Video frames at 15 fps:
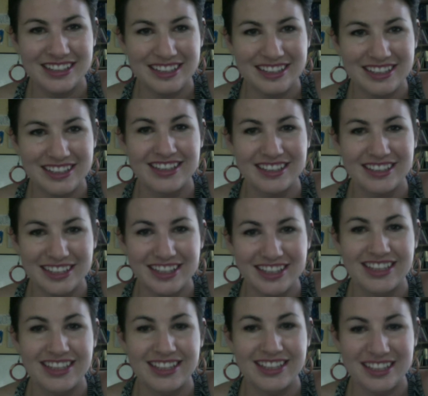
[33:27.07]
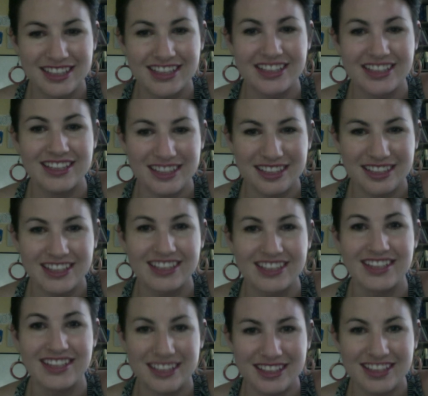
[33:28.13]
musicians and things like that on there.
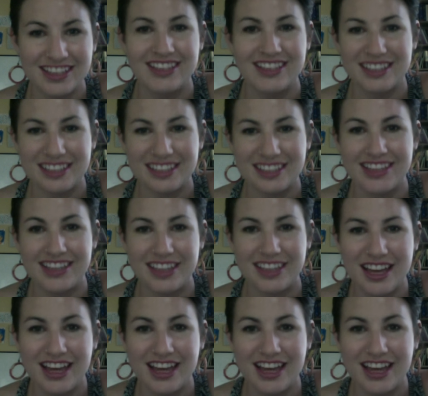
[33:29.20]
It's great